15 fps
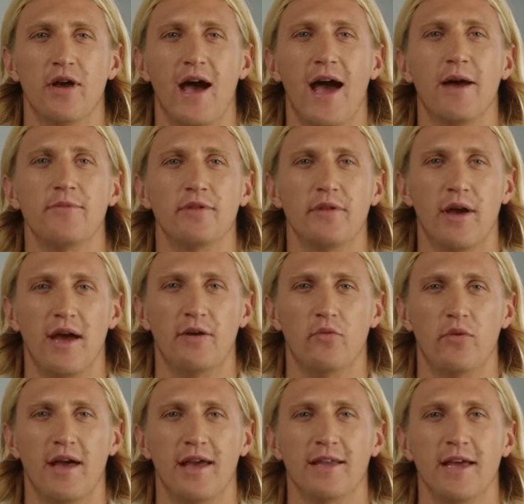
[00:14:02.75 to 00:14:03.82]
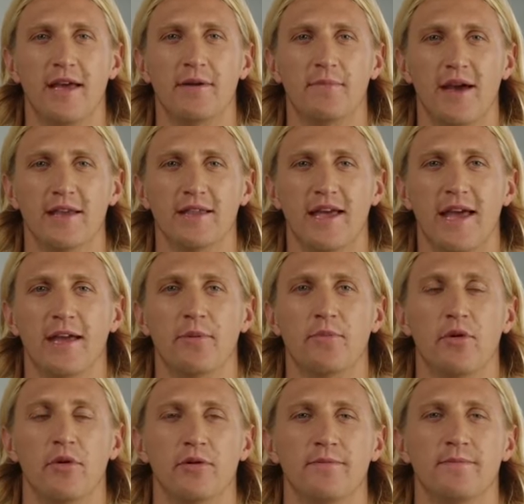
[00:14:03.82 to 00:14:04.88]
apps lightweight and
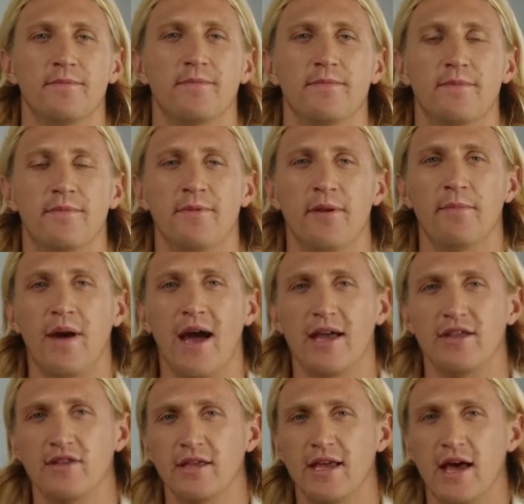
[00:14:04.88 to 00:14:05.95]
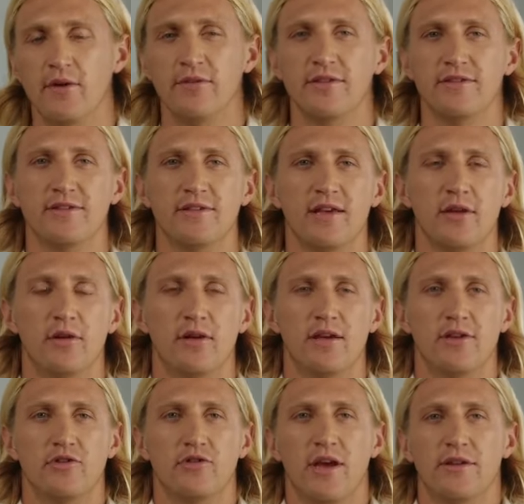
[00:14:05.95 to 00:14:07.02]
maintainable. Imagine how this skill
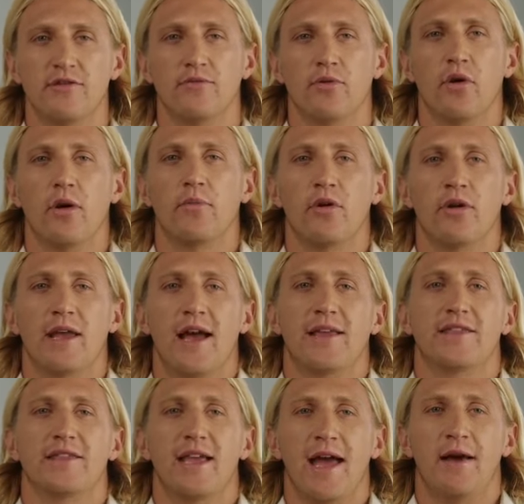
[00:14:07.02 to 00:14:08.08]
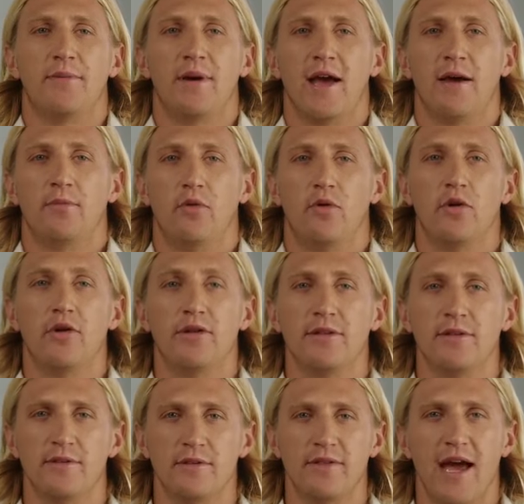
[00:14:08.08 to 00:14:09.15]
can transform your next Kanban board,
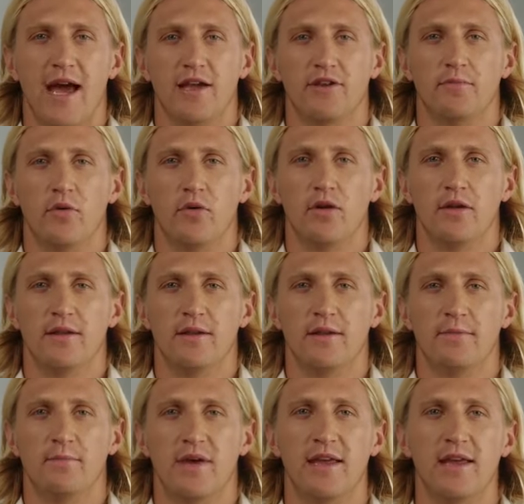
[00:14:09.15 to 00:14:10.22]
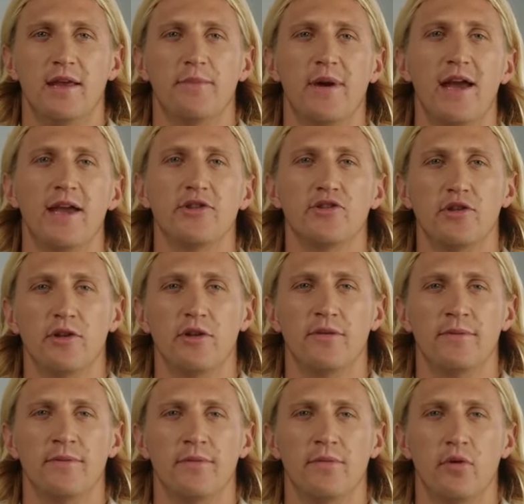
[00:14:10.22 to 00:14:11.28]
dashboard, media manager,
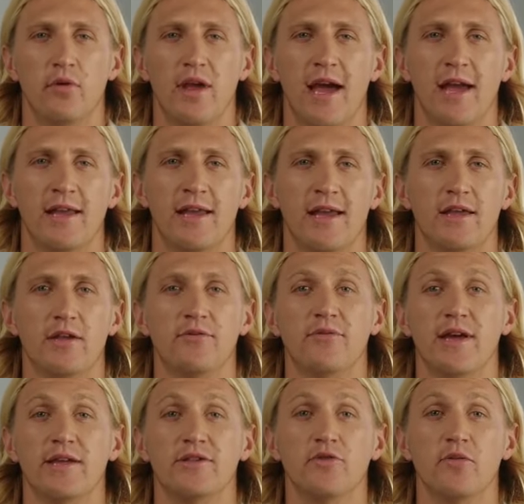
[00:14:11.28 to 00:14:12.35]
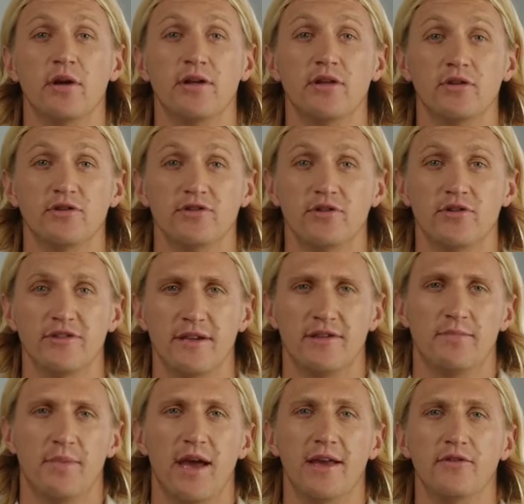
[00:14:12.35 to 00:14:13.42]
or any interface where users
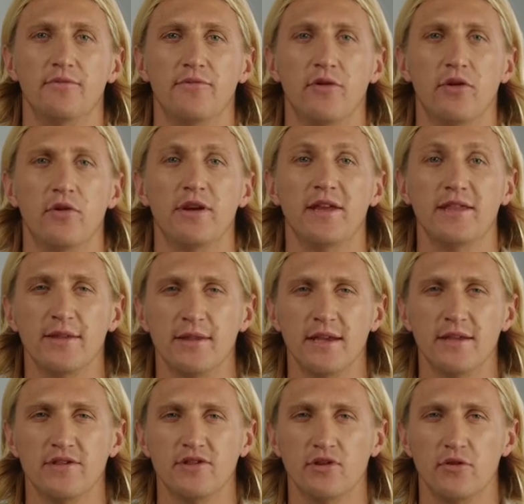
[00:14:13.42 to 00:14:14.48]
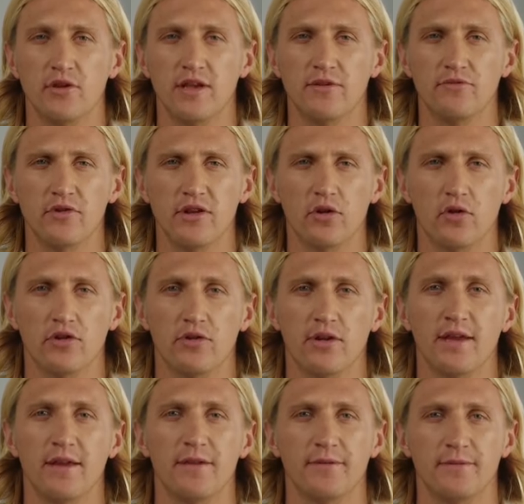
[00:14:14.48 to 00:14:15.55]
expect fluid, intuitive
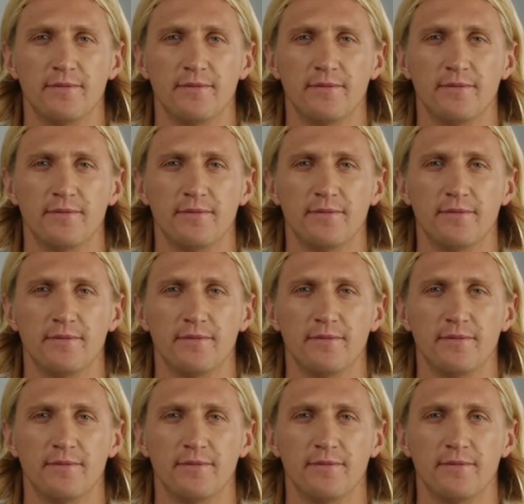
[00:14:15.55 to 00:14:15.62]
reordering.